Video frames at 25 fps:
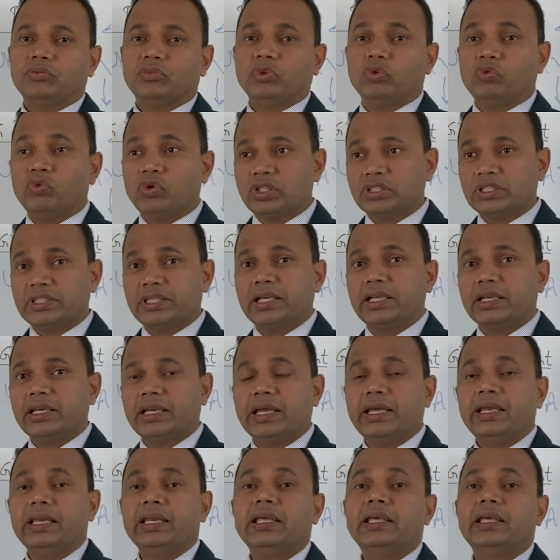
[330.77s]
Was there
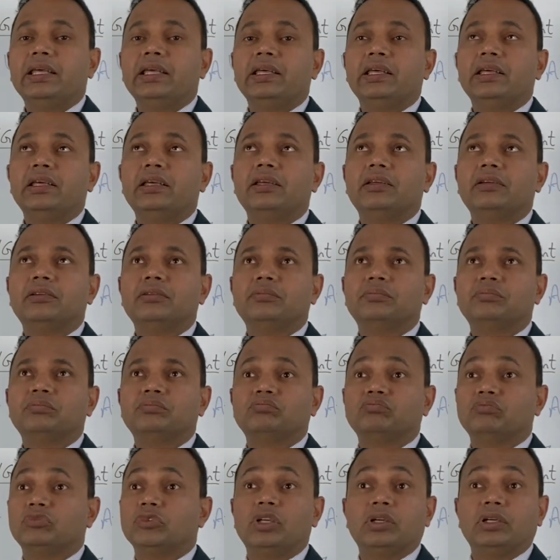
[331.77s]
any
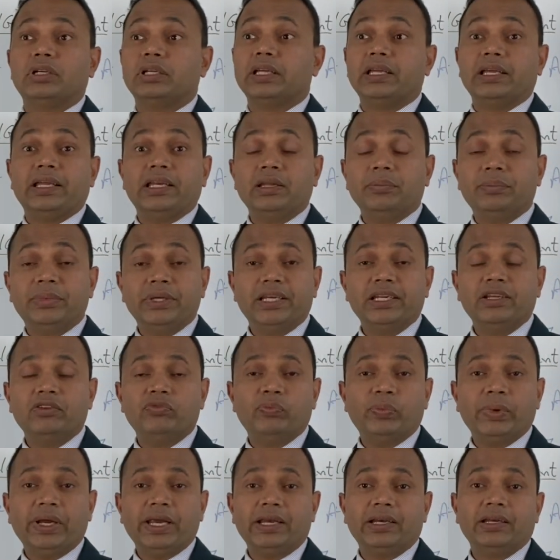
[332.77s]

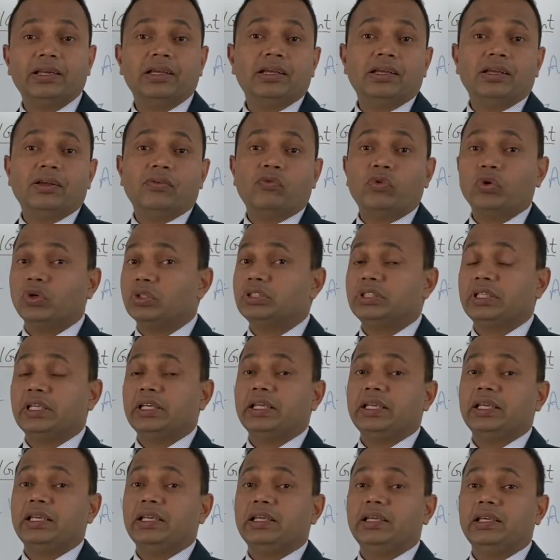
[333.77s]
bereavement? Was there
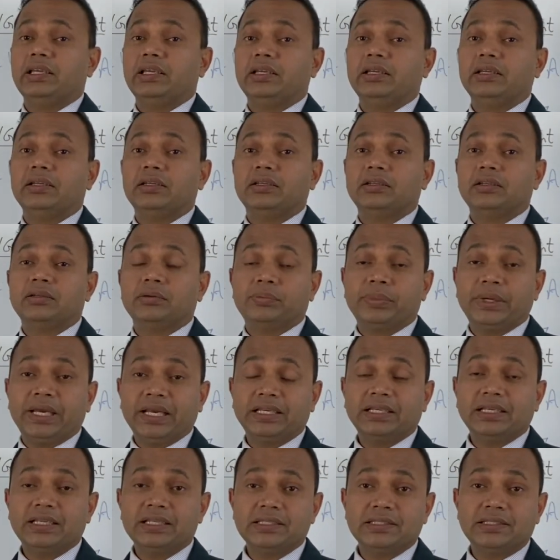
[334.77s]
any
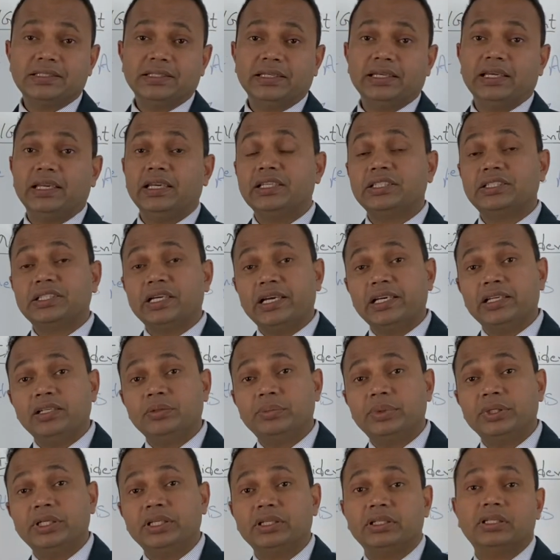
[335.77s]
pregnancy, any
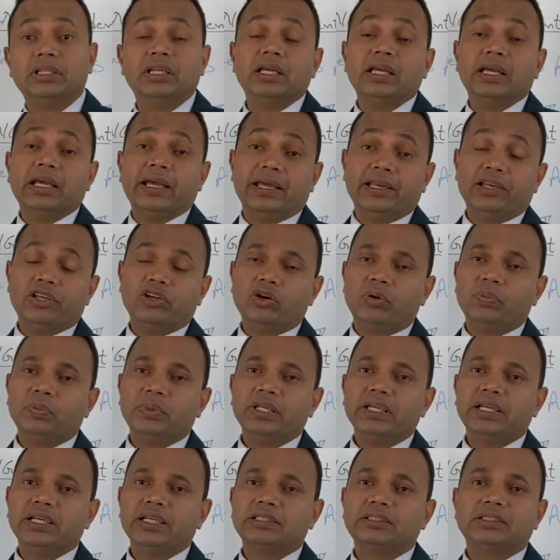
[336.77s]
childbirth, any
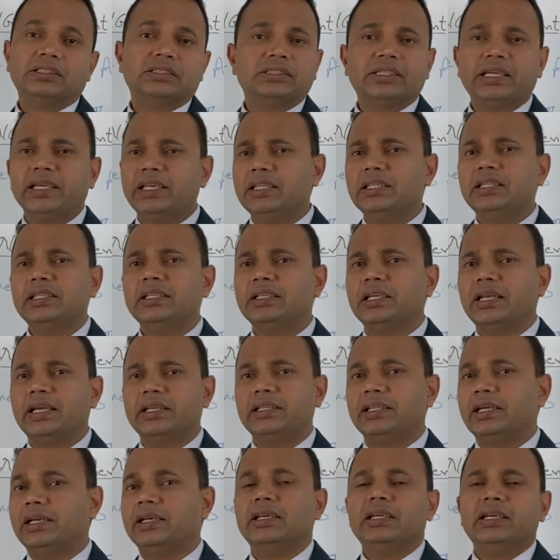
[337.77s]
complication, anything
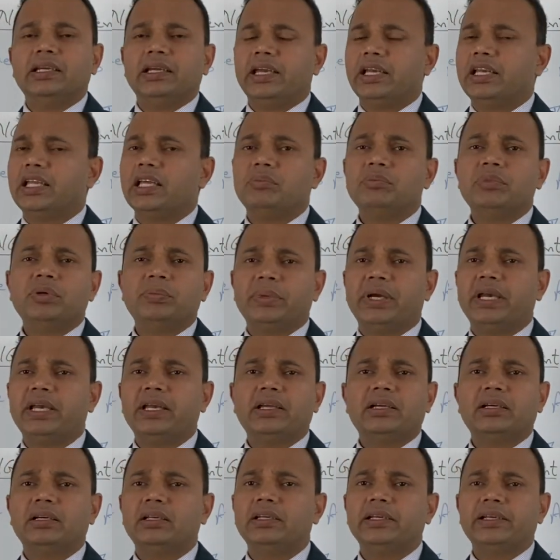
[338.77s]
like that? It can be
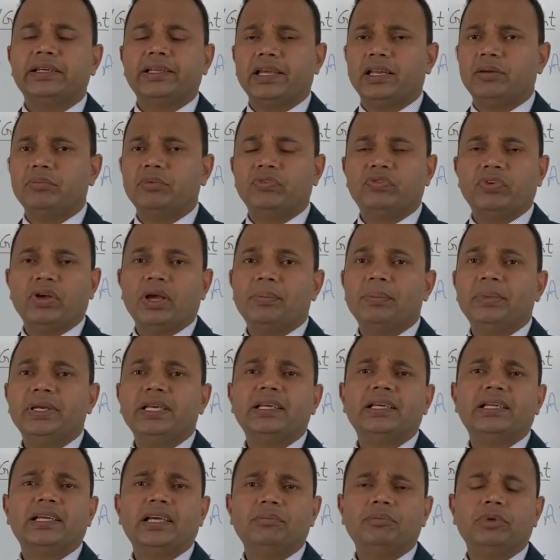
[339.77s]
medical, it can be
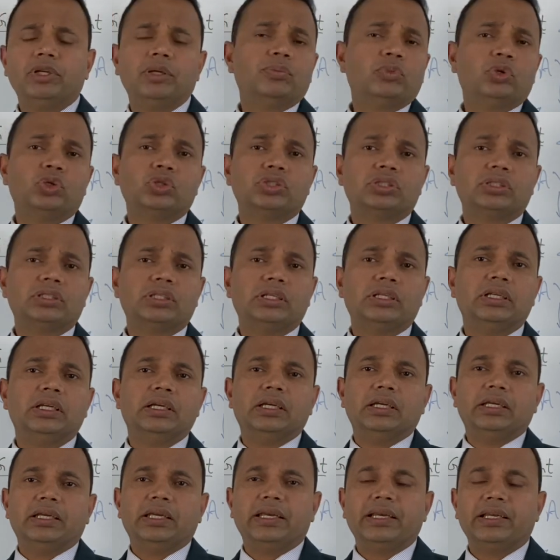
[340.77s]
family, it can be emotional,
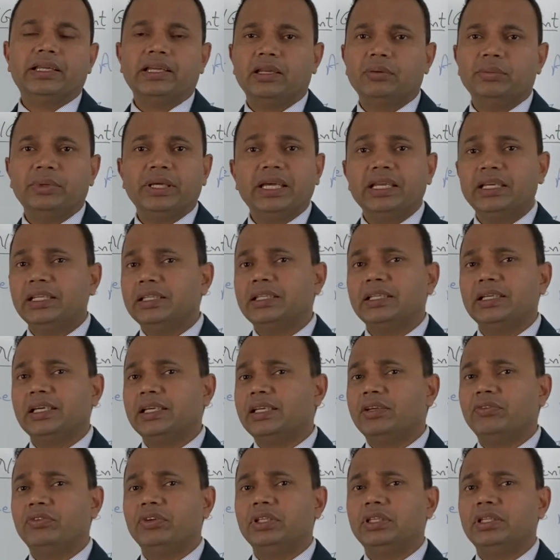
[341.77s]
it can be anything
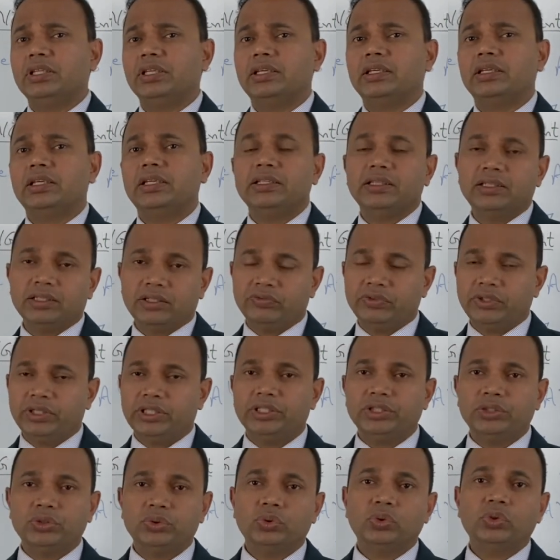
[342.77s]
and everything, either
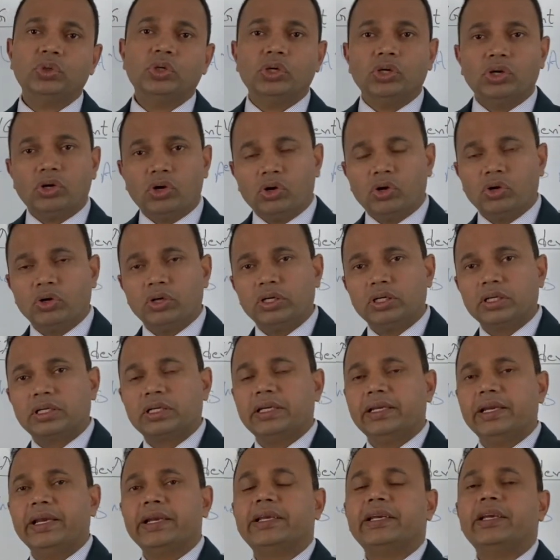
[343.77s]
with you or a
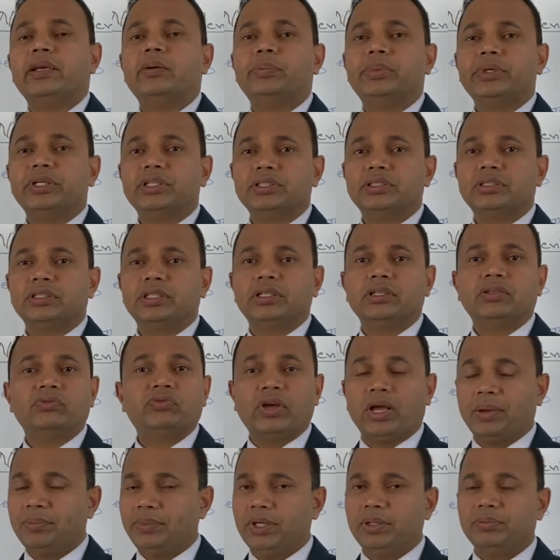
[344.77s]
connected person,
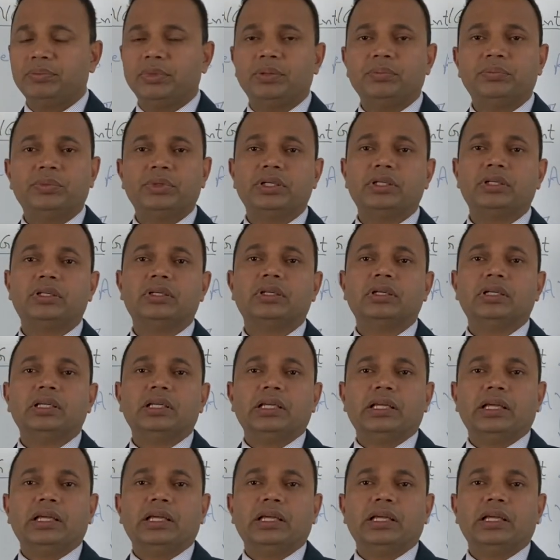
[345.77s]
family member,